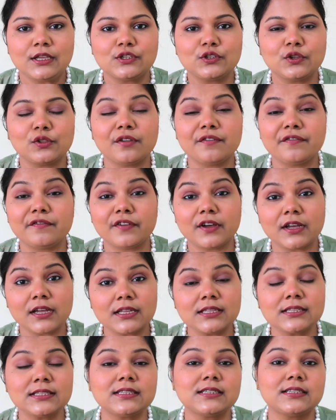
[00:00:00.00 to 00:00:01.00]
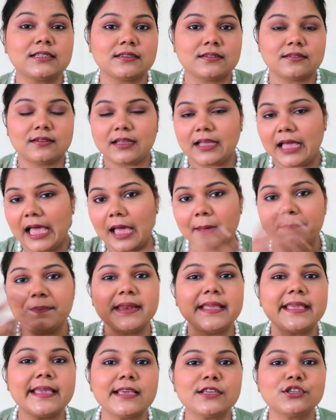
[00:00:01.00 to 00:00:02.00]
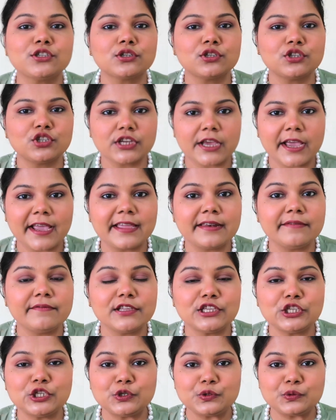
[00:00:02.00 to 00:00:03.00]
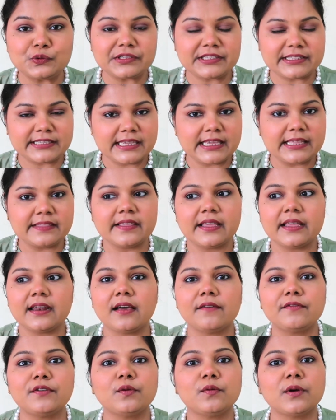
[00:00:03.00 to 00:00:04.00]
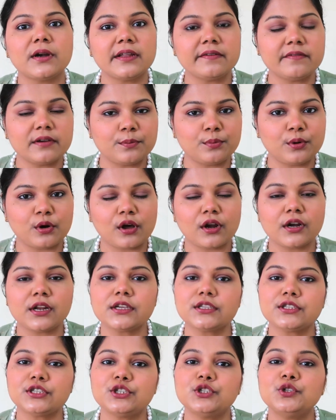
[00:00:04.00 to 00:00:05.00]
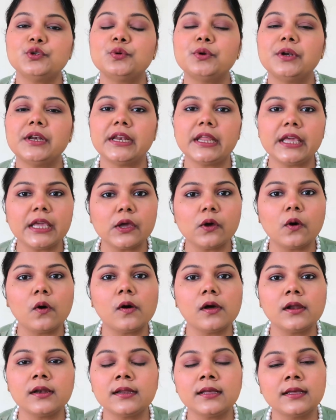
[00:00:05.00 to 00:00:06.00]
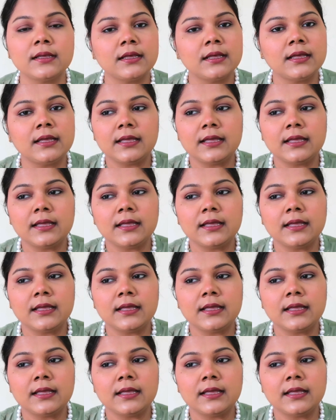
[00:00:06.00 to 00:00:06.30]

So the first application shine which you see, thereafter whatever products you lay on,